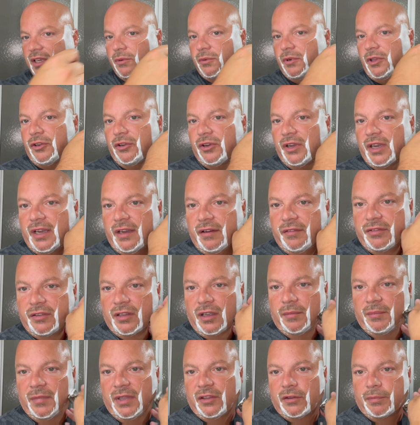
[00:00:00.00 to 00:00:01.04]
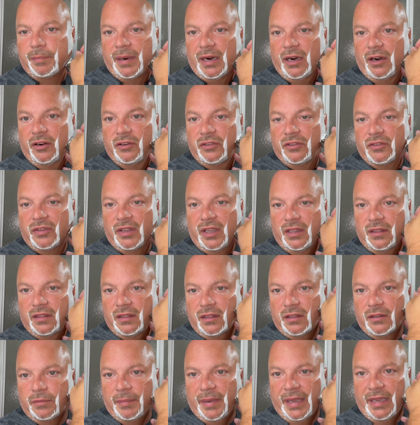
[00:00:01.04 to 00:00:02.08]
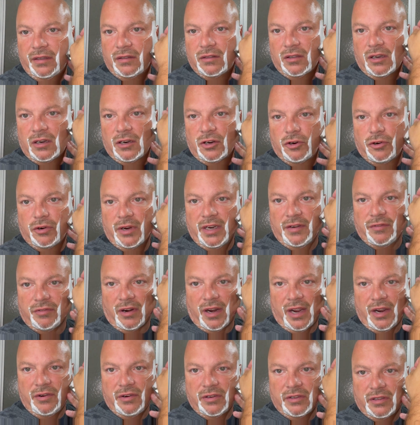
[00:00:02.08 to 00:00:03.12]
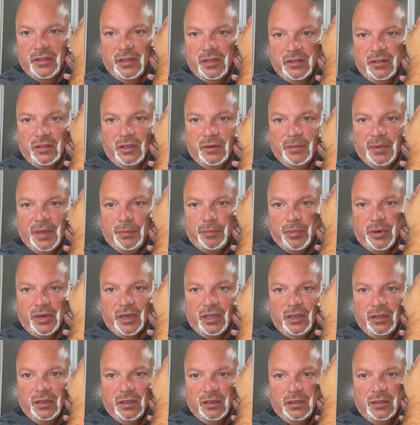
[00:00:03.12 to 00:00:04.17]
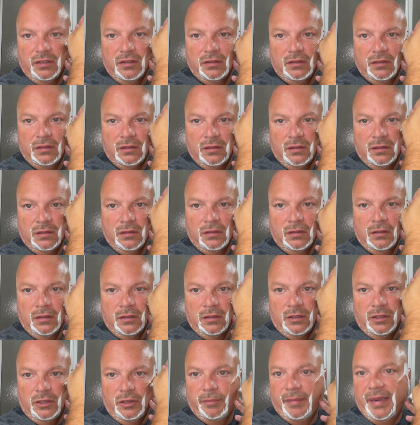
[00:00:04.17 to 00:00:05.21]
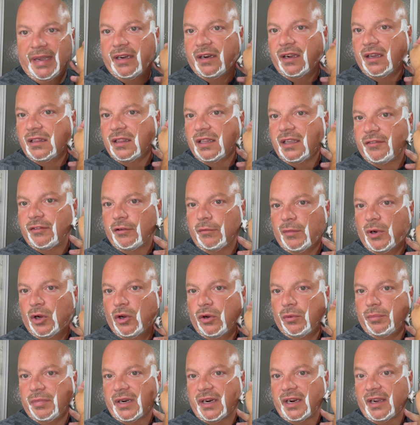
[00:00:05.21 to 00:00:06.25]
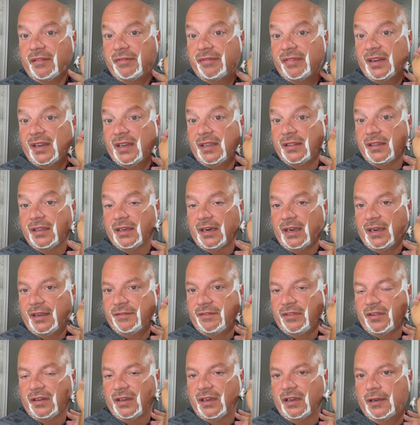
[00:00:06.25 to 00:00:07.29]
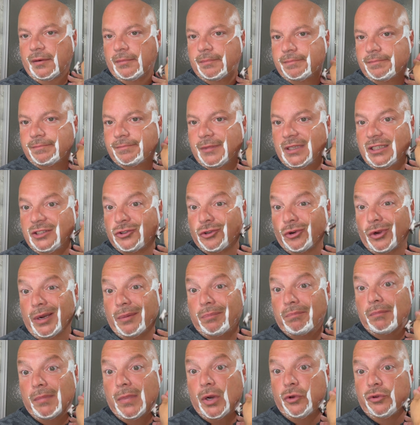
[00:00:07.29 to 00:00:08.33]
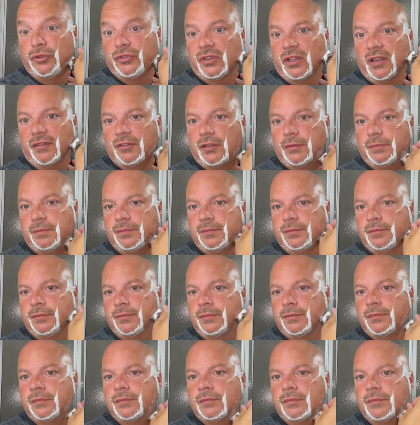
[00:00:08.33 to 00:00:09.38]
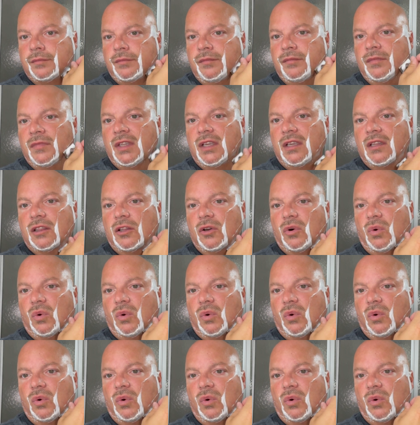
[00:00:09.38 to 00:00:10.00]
when you have some inspired scent that's based on a Creed fragrance, it's going to be pretty good. You may not love them all, but I find that I've um, enjoyed most of them. The